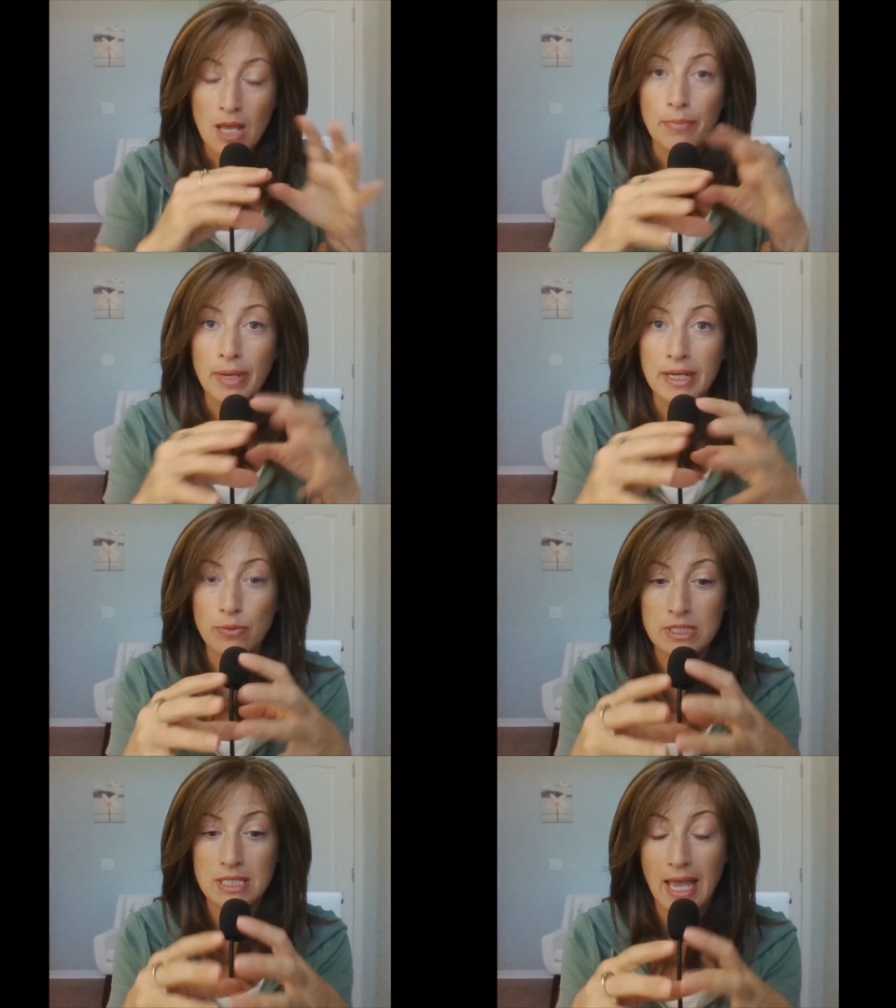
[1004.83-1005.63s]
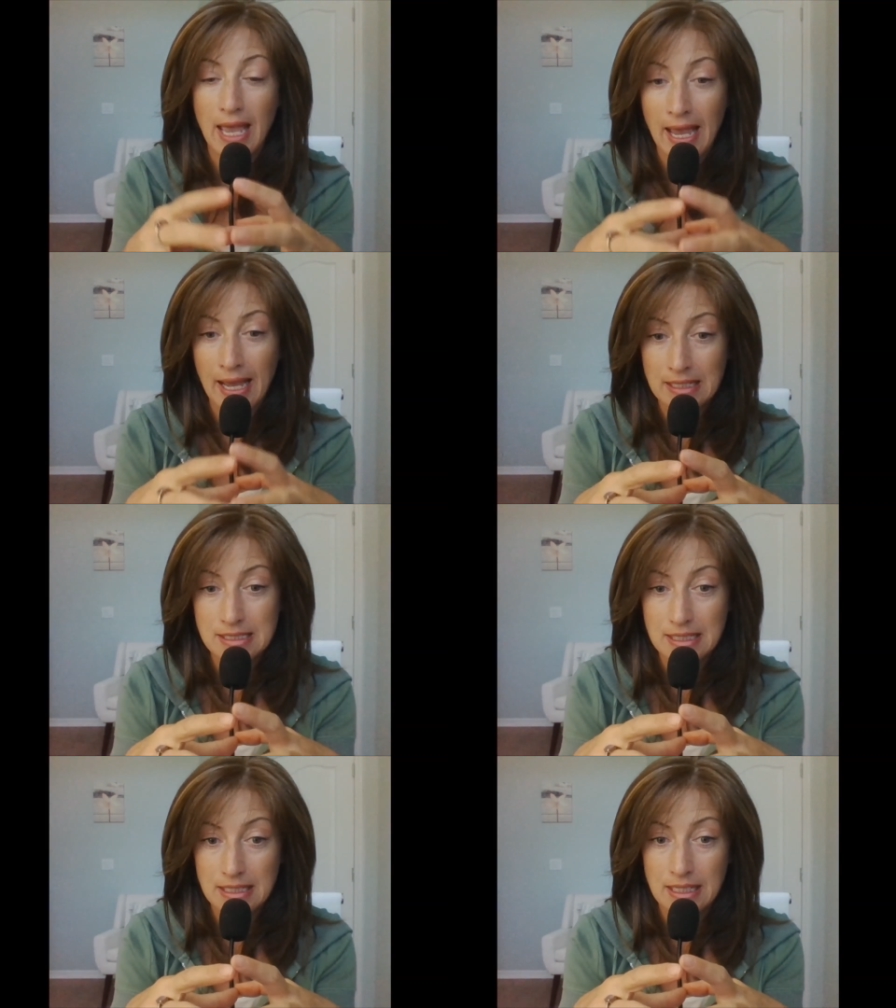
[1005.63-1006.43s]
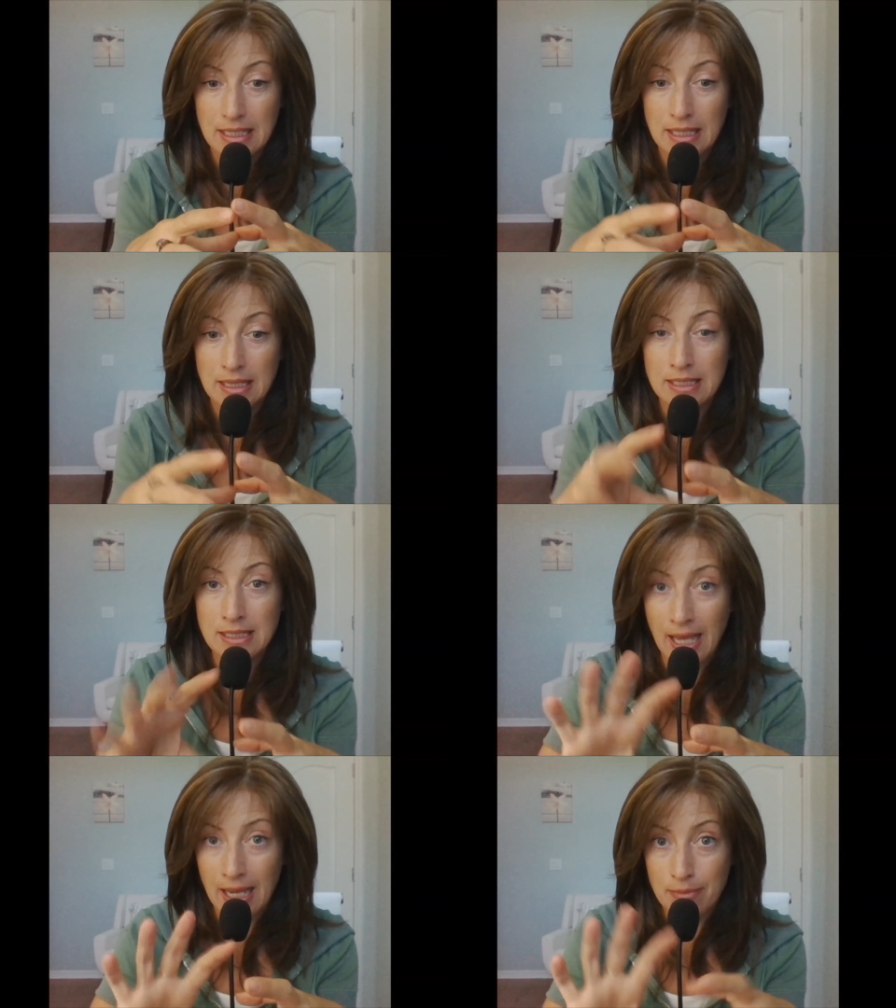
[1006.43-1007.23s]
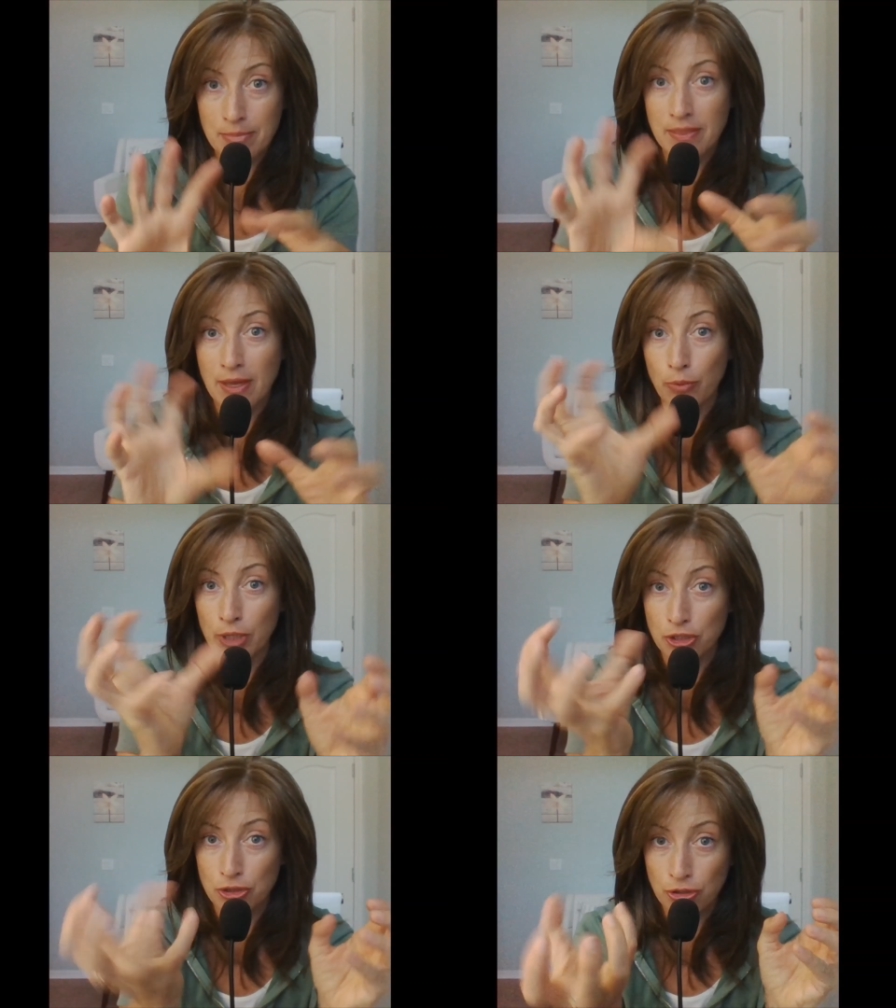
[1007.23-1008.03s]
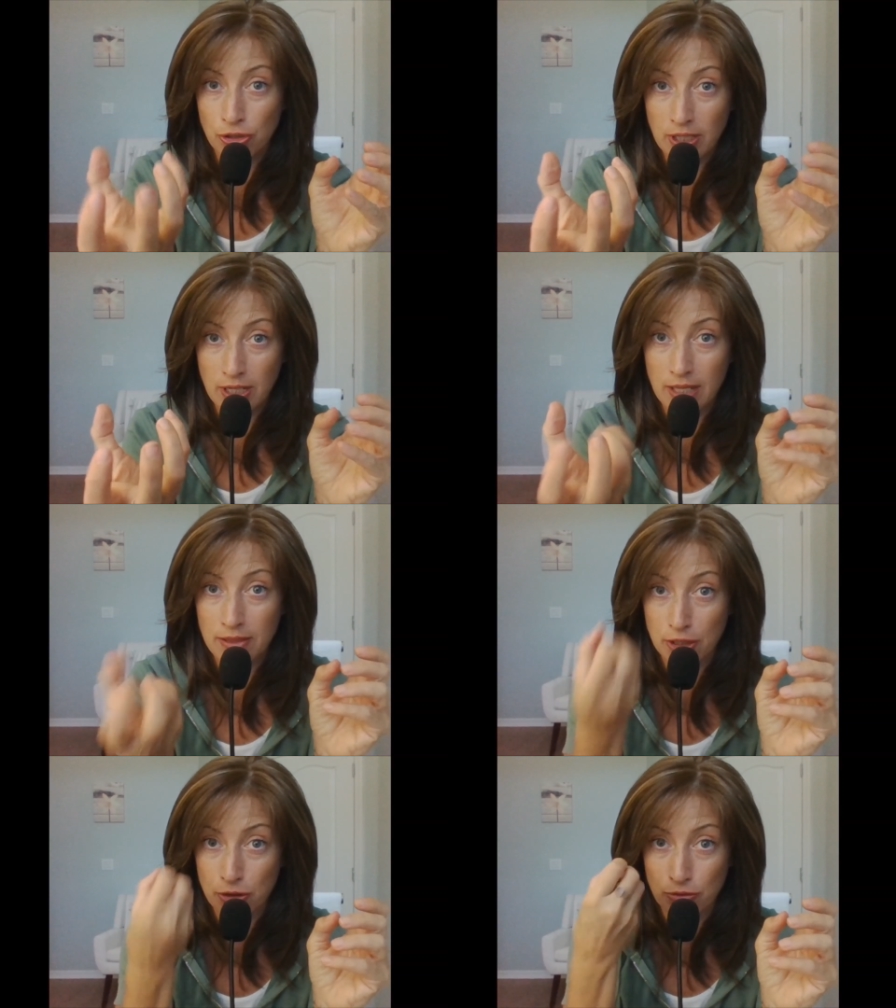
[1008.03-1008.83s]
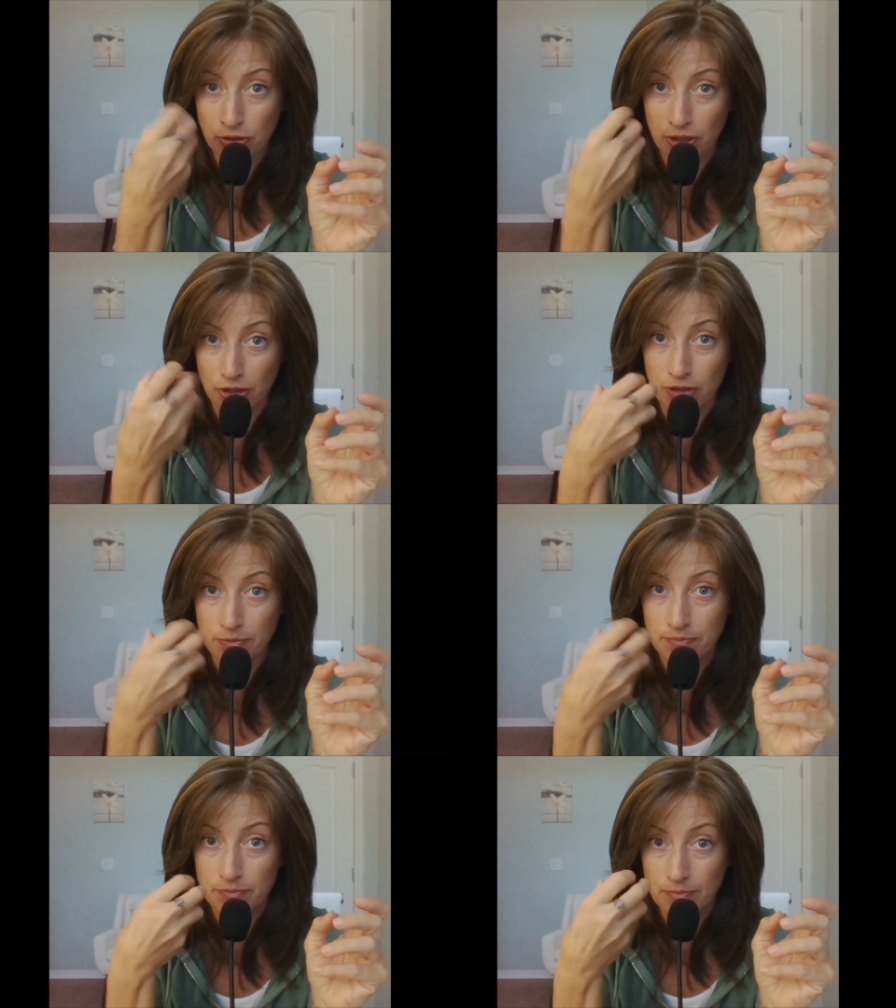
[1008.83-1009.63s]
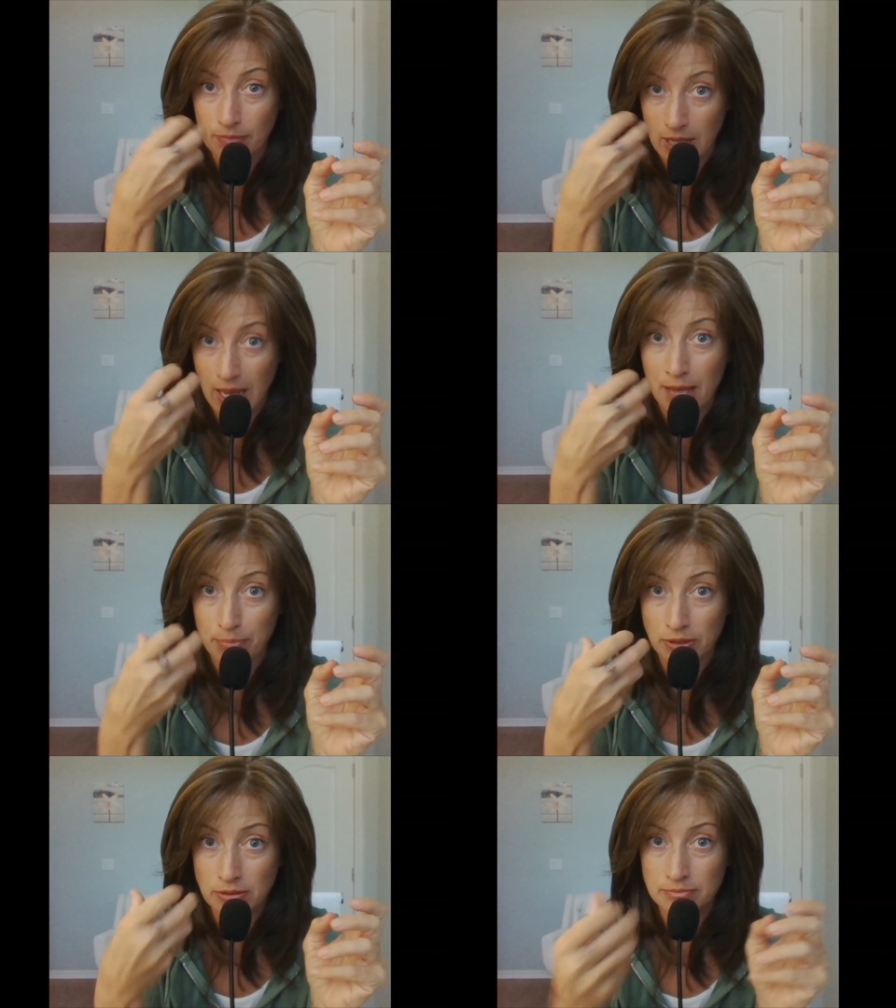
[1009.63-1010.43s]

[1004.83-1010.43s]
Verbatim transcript: But it was at the time that we took the nuclear apple